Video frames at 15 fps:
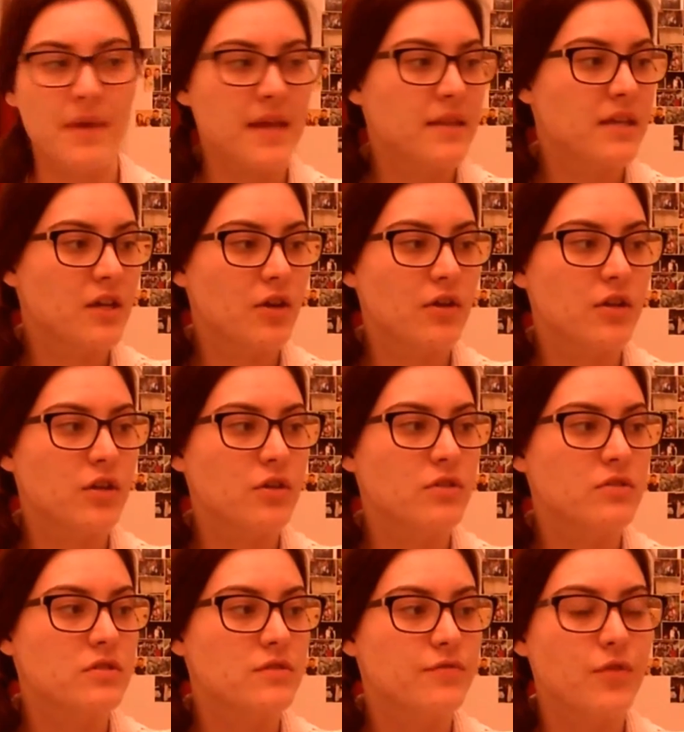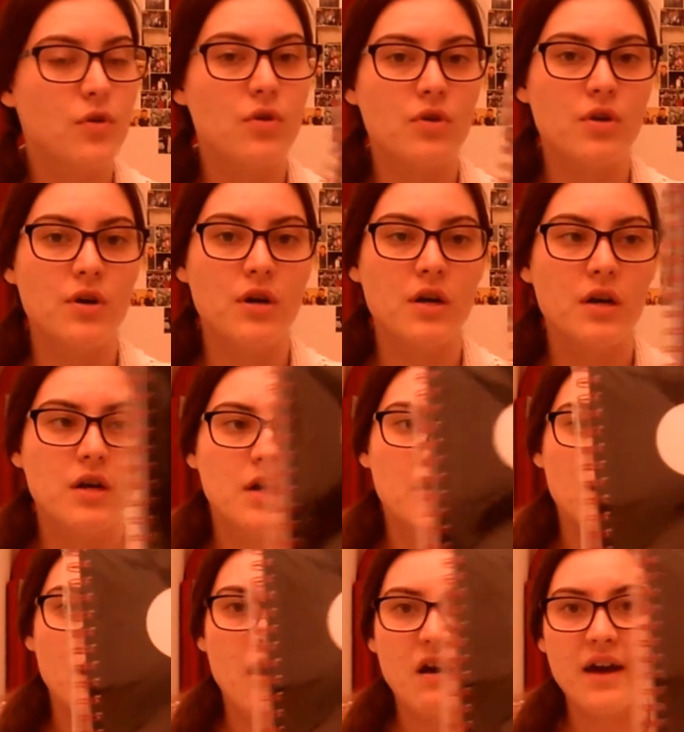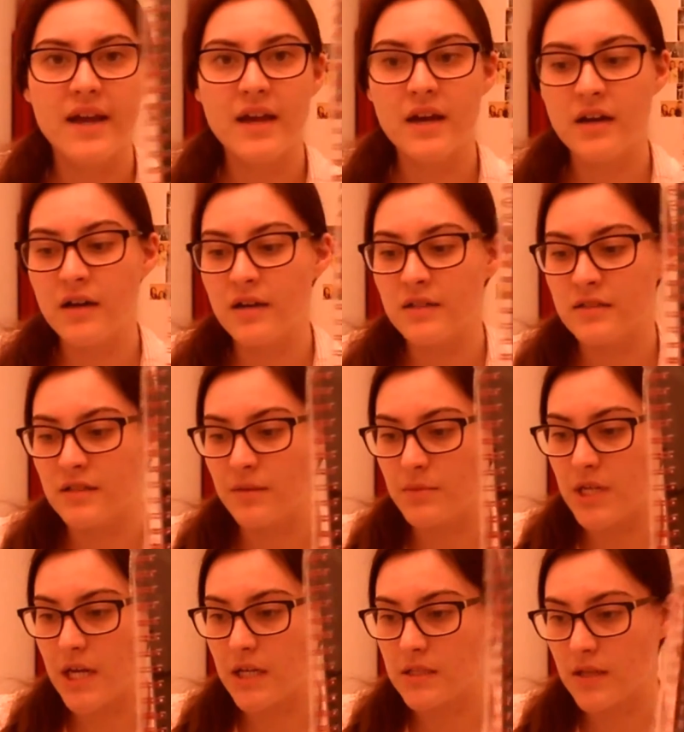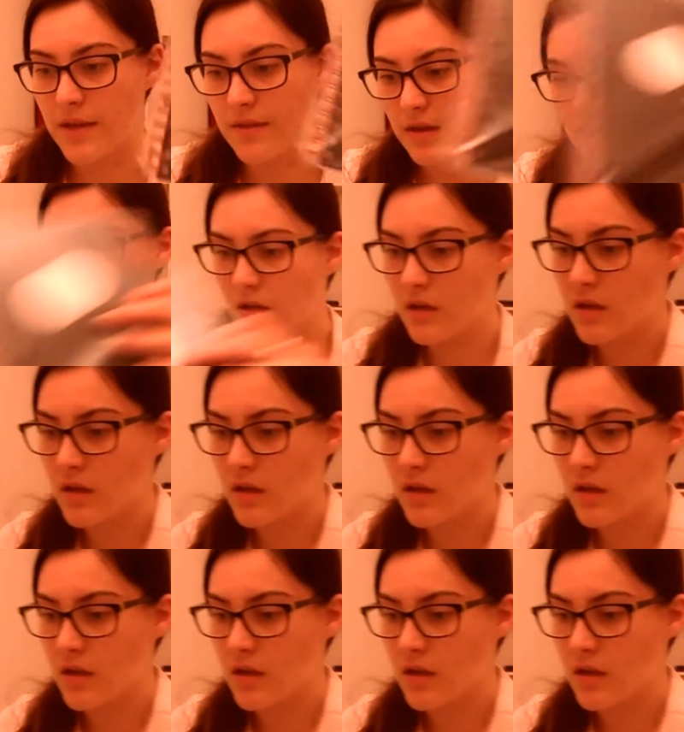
mainly going to use for IR subjects, I think.